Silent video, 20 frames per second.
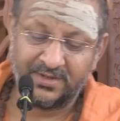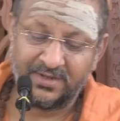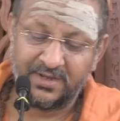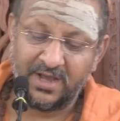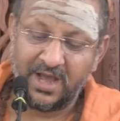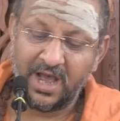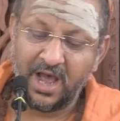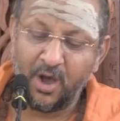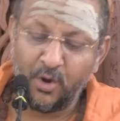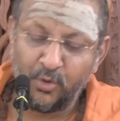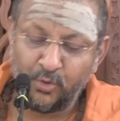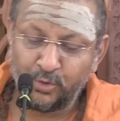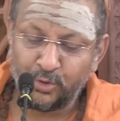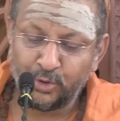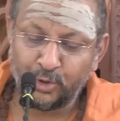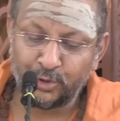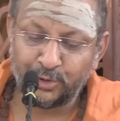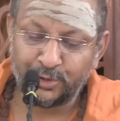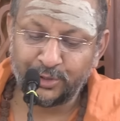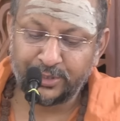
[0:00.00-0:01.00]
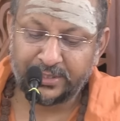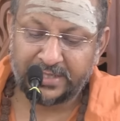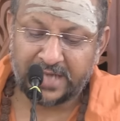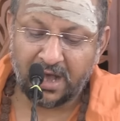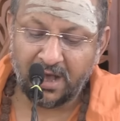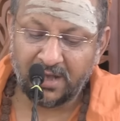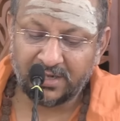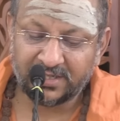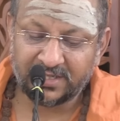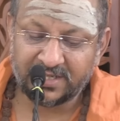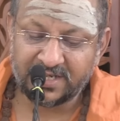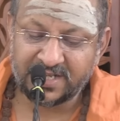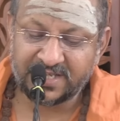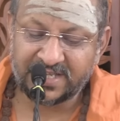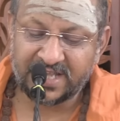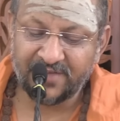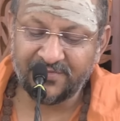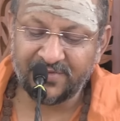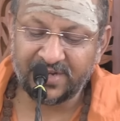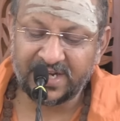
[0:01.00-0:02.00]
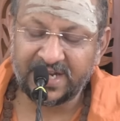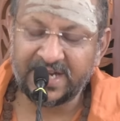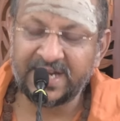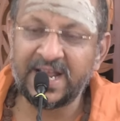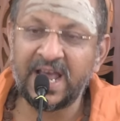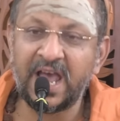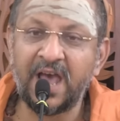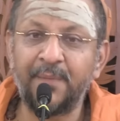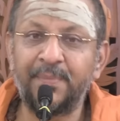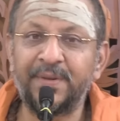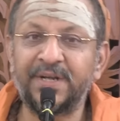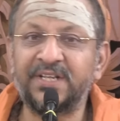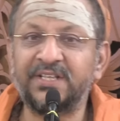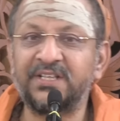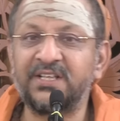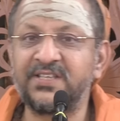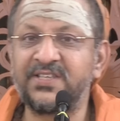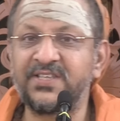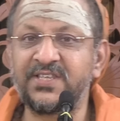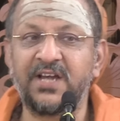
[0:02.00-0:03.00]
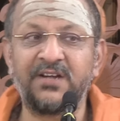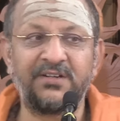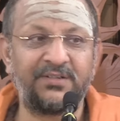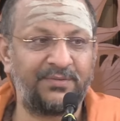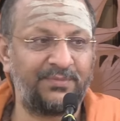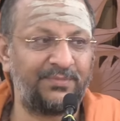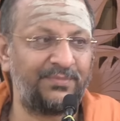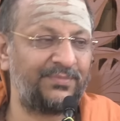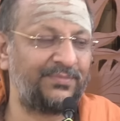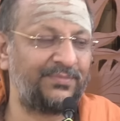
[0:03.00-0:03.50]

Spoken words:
How could darkness ever inhabit the sun?